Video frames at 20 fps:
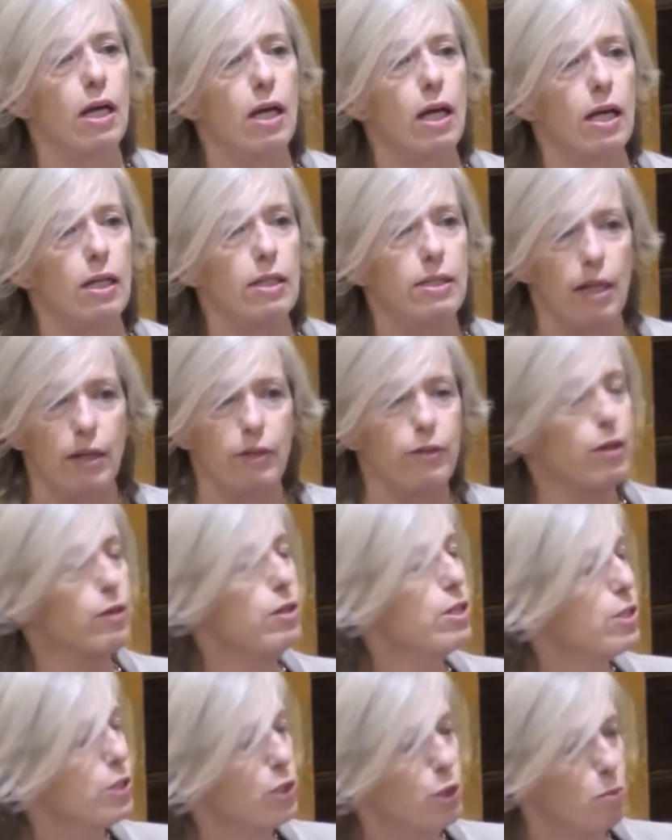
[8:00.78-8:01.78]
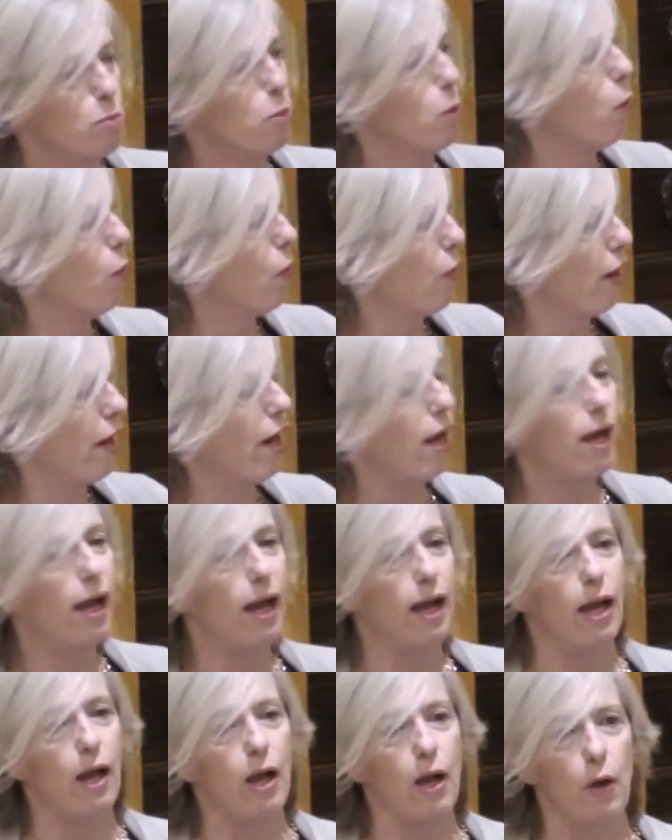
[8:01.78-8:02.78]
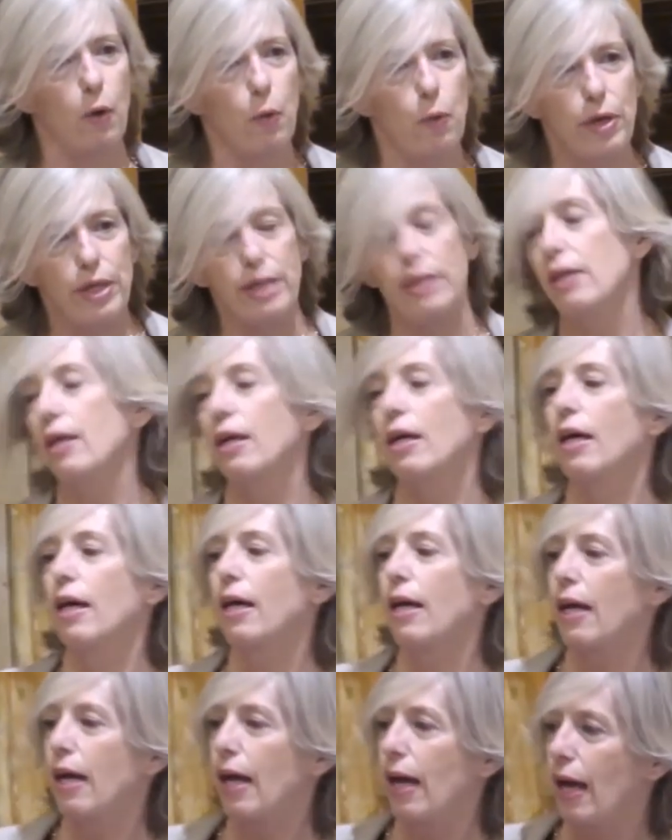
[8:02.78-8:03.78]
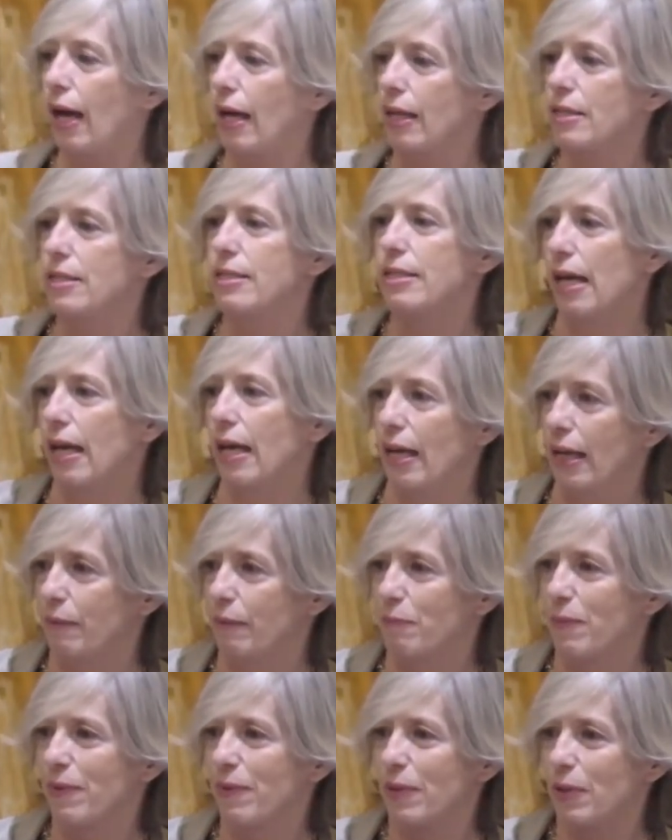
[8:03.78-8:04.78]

there is no more we and them.